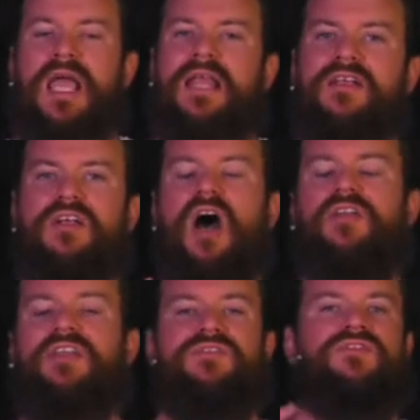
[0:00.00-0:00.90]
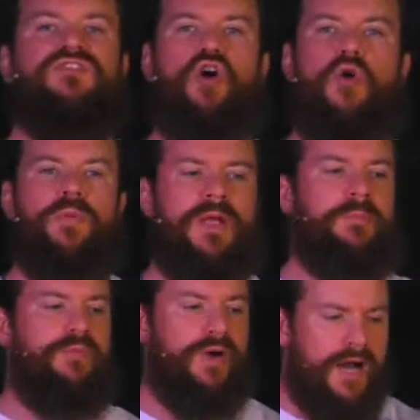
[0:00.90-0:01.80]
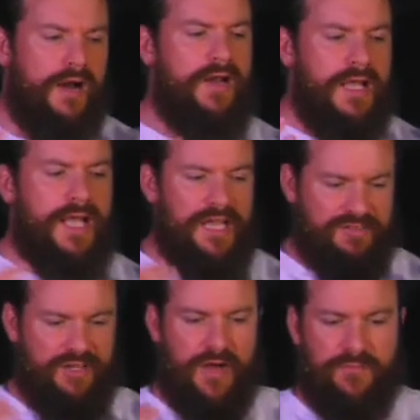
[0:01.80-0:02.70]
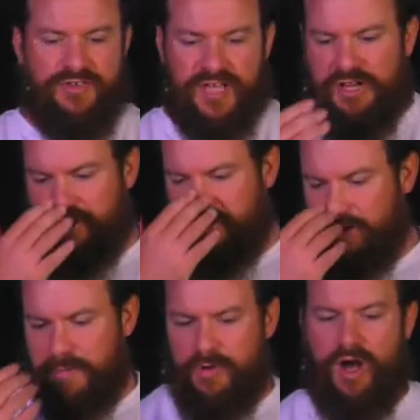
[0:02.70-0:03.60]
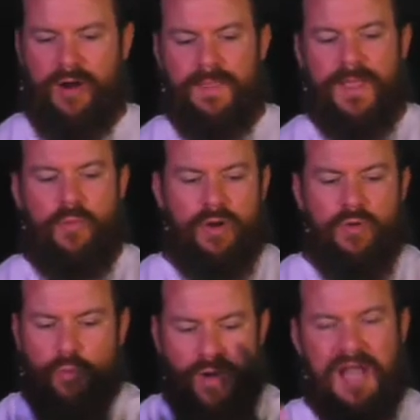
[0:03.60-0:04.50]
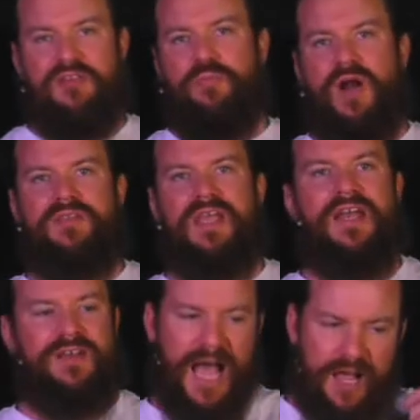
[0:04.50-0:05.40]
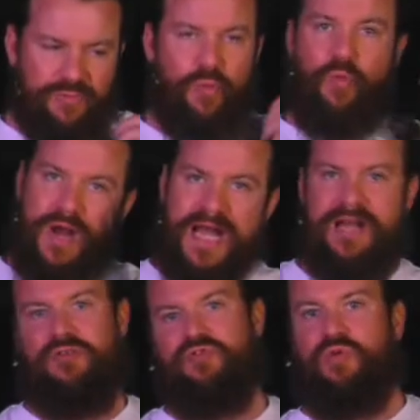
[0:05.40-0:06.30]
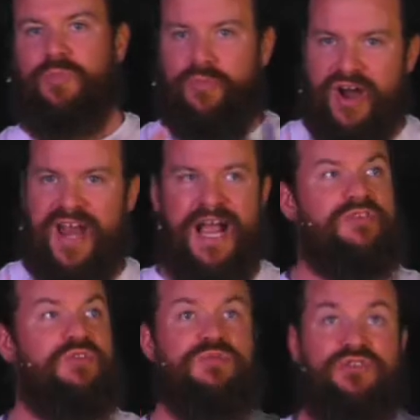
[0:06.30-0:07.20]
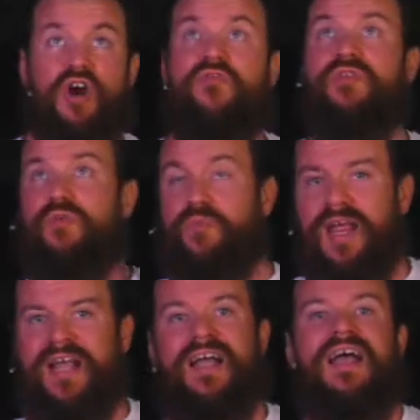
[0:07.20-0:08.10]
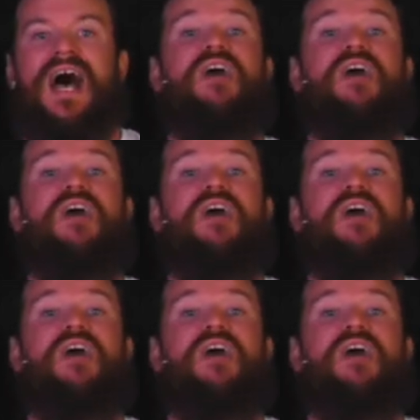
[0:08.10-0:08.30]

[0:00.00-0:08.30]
But in the context of soaping, prayer is a conversation. And don't get me wrong, we don't wait to pray at the end. As we're reading scripture, we're praying. As we're observing, we're praying.